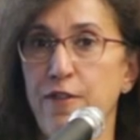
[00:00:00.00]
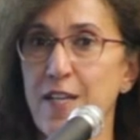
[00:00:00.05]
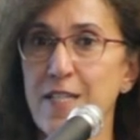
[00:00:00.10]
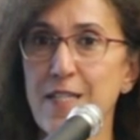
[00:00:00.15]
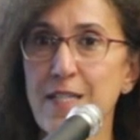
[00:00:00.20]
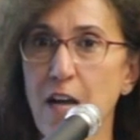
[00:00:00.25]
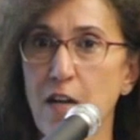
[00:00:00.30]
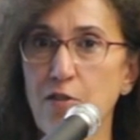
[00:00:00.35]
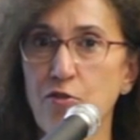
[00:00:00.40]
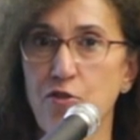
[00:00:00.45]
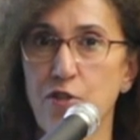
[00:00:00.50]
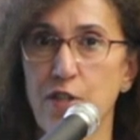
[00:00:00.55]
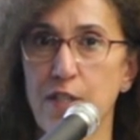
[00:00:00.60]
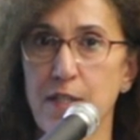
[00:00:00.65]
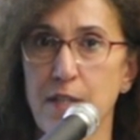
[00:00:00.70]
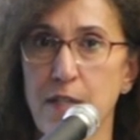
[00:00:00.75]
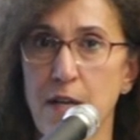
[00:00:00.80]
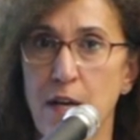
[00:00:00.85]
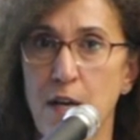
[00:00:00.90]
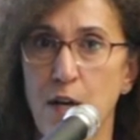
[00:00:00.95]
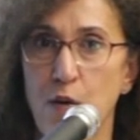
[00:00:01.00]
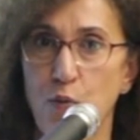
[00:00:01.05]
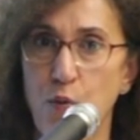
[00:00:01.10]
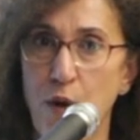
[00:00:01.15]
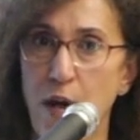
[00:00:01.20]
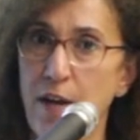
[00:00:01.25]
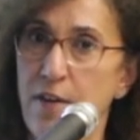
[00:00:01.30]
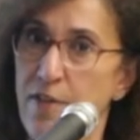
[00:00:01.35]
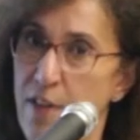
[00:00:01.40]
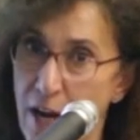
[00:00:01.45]
these countries
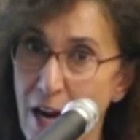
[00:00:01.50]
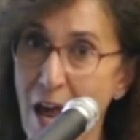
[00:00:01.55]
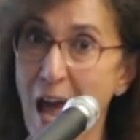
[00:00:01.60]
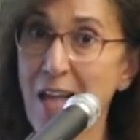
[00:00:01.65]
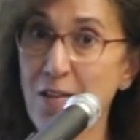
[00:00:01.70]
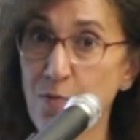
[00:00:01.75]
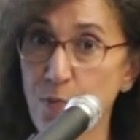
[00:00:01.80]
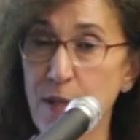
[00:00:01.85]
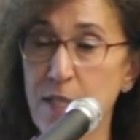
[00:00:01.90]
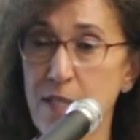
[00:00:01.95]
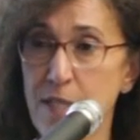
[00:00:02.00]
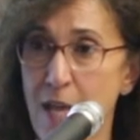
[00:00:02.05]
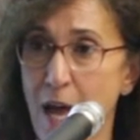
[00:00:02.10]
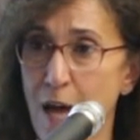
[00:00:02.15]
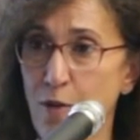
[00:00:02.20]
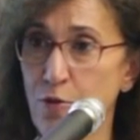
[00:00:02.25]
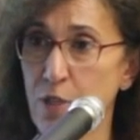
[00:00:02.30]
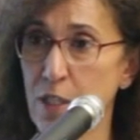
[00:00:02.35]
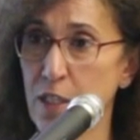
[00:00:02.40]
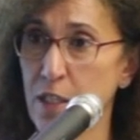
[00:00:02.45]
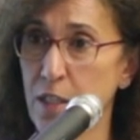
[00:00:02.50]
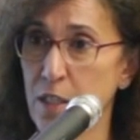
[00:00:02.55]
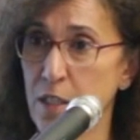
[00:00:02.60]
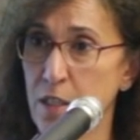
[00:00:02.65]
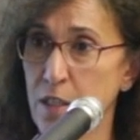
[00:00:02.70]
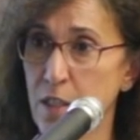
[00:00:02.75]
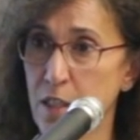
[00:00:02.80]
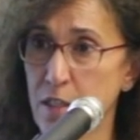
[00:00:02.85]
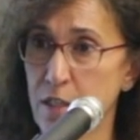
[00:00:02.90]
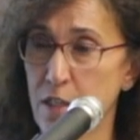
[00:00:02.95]
where there had been Saudi
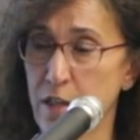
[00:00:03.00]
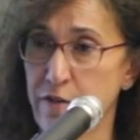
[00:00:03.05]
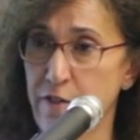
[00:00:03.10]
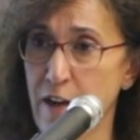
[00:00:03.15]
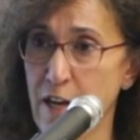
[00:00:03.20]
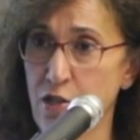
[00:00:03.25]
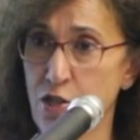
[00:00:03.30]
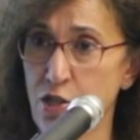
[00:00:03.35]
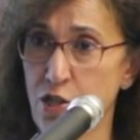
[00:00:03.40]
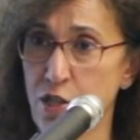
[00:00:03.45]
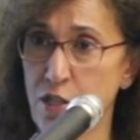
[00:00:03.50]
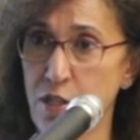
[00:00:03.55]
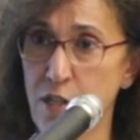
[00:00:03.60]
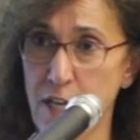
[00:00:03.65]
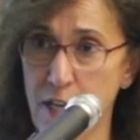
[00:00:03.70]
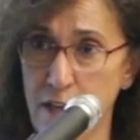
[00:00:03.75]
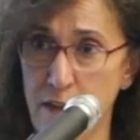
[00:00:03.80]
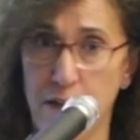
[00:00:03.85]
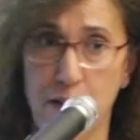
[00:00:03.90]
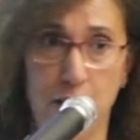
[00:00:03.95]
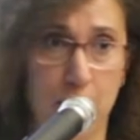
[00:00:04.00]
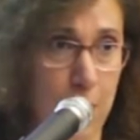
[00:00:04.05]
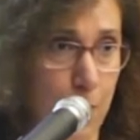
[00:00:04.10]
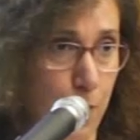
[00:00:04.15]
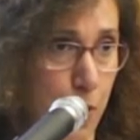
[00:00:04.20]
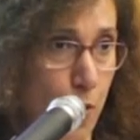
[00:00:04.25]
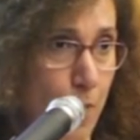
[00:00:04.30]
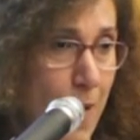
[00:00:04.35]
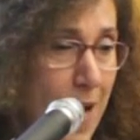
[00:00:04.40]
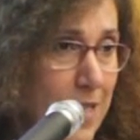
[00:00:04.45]
intervention, either
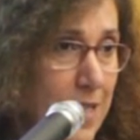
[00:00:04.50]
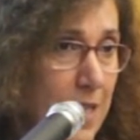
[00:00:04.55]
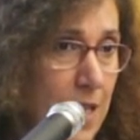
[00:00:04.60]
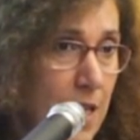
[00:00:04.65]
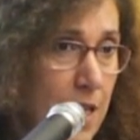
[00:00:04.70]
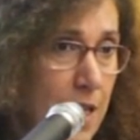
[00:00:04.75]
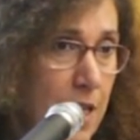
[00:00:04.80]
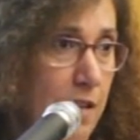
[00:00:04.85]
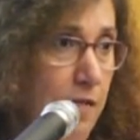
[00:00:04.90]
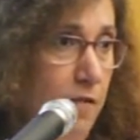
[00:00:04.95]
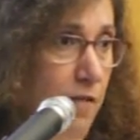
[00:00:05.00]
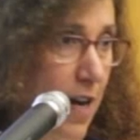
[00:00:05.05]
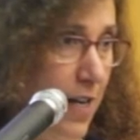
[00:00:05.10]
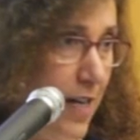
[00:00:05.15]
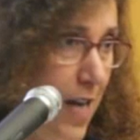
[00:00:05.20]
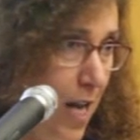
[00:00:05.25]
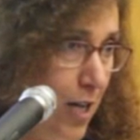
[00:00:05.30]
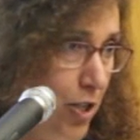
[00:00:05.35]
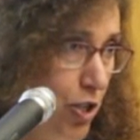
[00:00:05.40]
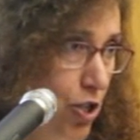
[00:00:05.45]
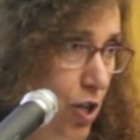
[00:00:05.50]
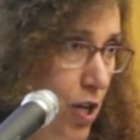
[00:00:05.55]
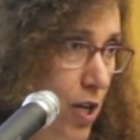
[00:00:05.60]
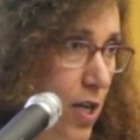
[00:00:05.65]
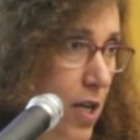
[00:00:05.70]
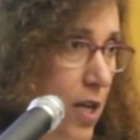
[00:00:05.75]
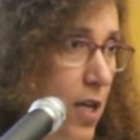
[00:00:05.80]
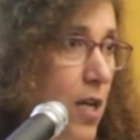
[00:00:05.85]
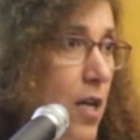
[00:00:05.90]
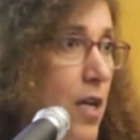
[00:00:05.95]
diplomatically,
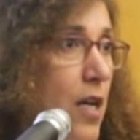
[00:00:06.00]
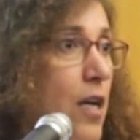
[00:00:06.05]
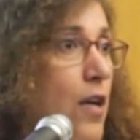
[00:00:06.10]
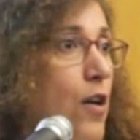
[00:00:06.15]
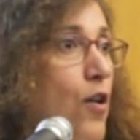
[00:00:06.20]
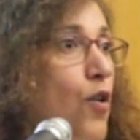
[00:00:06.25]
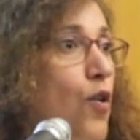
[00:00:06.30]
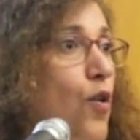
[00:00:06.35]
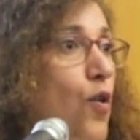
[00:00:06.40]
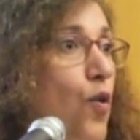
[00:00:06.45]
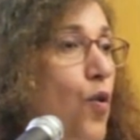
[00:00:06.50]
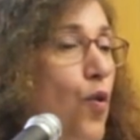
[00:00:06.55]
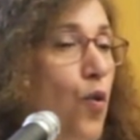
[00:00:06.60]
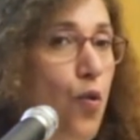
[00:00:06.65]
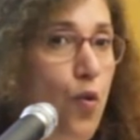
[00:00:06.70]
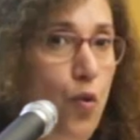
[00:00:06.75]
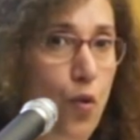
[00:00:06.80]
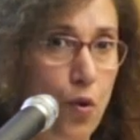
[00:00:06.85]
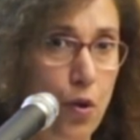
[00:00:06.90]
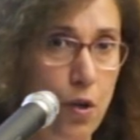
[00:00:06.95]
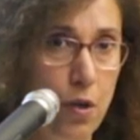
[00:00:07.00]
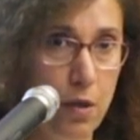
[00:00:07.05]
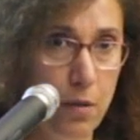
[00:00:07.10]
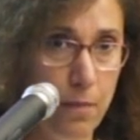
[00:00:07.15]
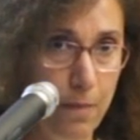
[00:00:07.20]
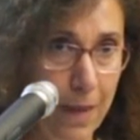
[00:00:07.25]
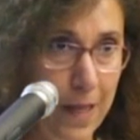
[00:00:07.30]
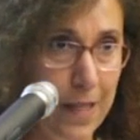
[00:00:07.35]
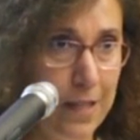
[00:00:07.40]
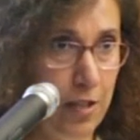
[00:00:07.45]
financially, or
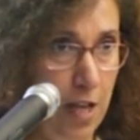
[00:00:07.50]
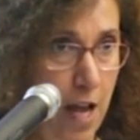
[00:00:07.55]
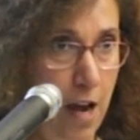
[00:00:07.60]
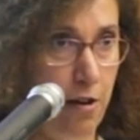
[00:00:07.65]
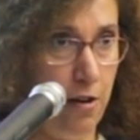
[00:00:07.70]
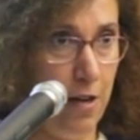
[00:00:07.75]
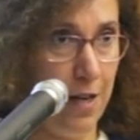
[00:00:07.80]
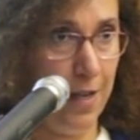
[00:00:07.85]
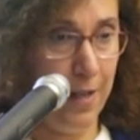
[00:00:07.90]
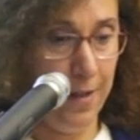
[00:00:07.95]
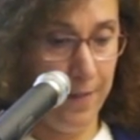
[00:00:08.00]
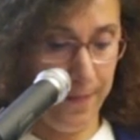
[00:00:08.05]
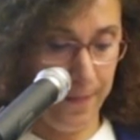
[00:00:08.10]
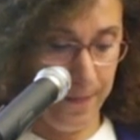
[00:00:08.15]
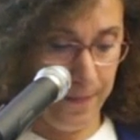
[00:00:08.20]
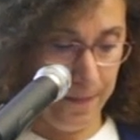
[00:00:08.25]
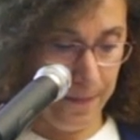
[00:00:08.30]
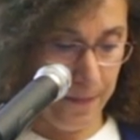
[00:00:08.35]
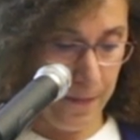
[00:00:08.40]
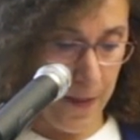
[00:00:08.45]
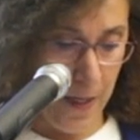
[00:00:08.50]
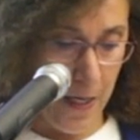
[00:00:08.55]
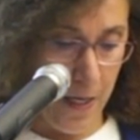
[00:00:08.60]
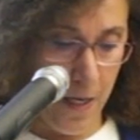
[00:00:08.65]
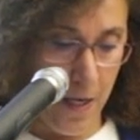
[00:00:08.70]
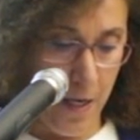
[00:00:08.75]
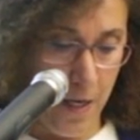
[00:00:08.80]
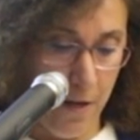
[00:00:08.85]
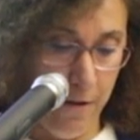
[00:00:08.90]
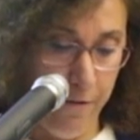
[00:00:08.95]
militarily.
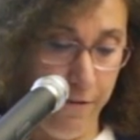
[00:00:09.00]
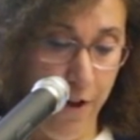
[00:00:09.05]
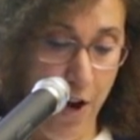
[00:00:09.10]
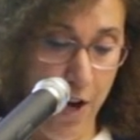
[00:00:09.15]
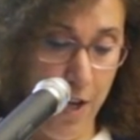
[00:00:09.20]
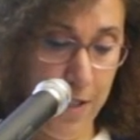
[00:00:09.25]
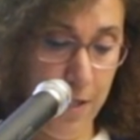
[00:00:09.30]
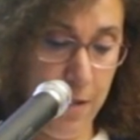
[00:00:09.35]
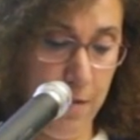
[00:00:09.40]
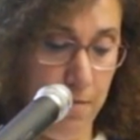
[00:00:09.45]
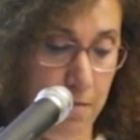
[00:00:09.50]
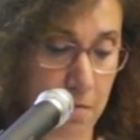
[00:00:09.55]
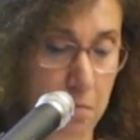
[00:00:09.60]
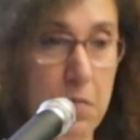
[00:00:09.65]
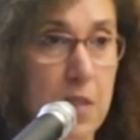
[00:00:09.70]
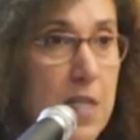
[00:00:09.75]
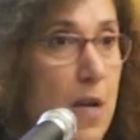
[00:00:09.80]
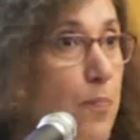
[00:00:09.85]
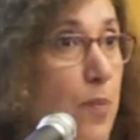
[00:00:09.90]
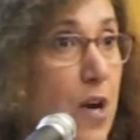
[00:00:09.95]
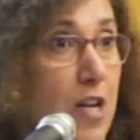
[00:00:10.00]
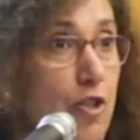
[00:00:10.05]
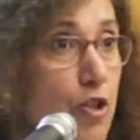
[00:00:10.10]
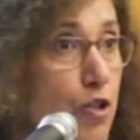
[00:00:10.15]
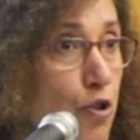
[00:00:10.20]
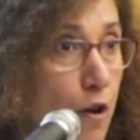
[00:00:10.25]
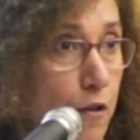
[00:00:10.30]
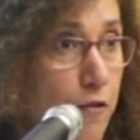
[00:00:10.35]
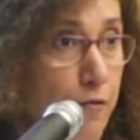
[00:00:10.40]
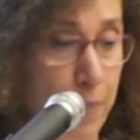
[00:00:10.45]
First,
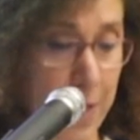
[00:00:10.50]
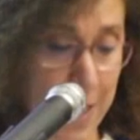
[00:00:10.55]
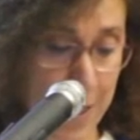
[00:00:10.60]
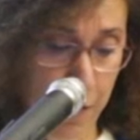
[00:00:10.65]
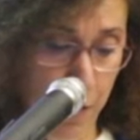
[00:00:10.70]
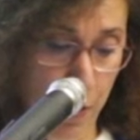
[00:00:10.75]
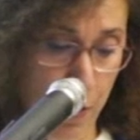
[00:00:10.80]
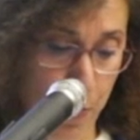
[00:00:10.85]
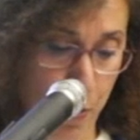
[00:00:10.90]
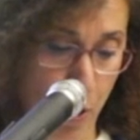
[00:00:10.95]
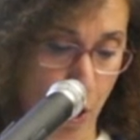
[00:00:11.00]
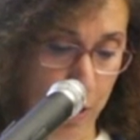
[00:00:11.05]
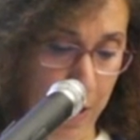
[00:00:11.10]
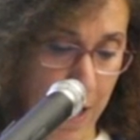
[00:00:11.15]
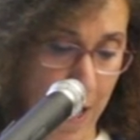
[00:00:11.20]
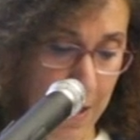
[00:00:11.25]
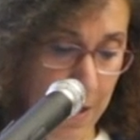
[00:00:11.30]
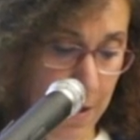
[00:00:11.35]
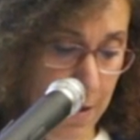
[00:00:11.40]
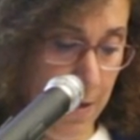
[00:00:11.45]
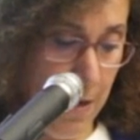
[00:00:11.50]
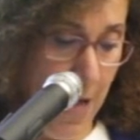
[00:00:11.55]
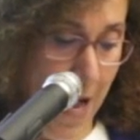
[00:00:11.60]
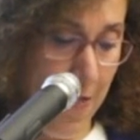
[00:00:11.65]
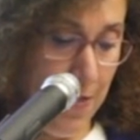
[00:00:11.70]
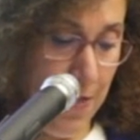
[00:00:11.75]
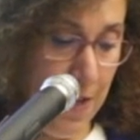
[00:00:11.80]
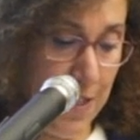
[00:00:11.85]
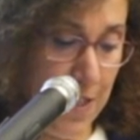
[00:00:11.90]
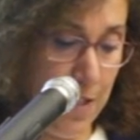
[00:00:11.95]
suppression of peaceful protests
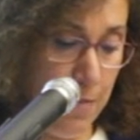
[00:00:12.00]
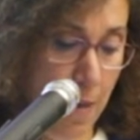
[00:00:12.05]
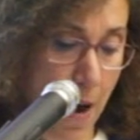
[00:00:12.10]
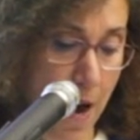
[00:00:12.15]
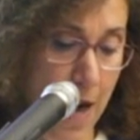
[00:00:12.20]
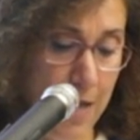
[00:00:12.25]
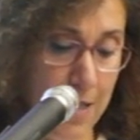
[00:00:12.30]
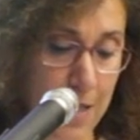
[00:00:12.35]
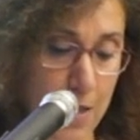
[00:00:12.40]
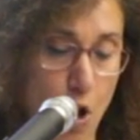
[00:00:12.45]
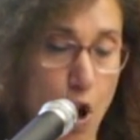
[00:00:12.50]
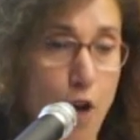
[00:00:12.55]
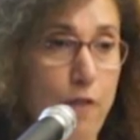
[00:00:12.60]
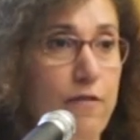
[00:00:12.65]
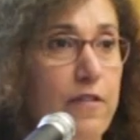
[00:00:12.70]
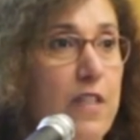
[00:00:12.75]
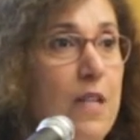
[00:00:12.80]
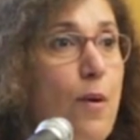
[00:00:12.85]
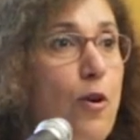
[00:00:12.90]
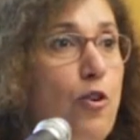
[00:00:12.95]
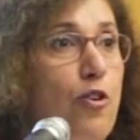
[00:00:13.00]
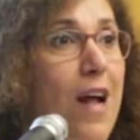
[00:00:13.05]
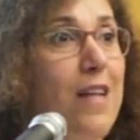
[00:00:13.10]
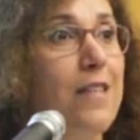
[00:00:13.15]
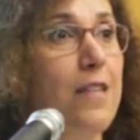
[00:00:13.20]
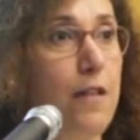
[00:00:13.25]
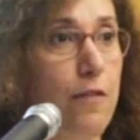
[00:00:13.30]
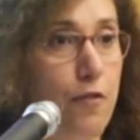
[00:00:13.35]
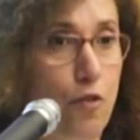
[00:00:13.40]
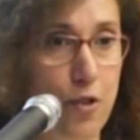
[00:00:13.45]
and the demise of
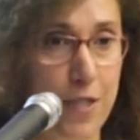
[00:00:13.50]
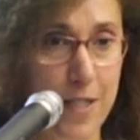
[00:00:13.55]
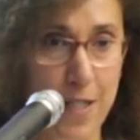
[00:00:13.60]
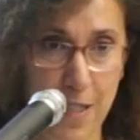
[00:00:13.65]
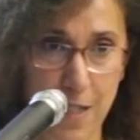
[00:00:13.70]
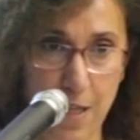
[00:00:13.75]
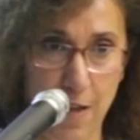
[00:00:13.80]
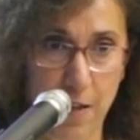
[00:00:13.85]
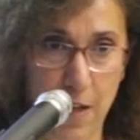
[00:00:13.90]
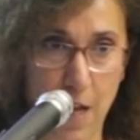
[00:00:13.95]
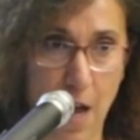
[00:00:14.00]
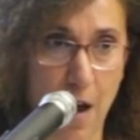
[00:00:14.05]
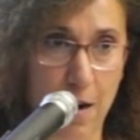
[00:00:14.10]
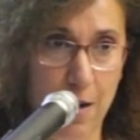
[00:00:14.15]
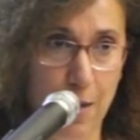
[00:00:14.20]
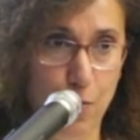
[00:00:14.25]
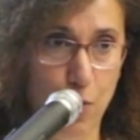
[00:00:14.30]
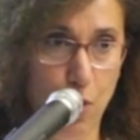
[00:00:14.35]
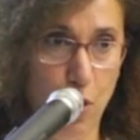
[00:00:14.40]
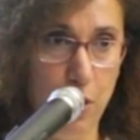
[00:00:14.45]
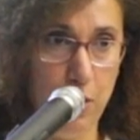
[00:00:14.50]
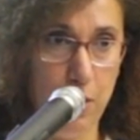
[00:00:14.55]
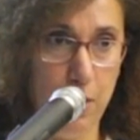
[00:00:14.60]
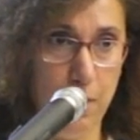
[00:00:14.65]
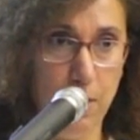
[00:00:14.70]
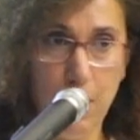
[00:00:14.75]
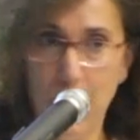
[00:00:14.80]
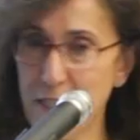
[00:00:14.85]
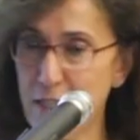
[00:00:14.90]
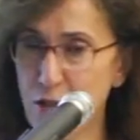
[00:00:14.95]
democratic forces in the Arab world.
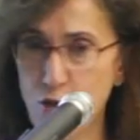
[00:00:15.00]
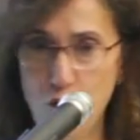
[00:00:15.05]
There is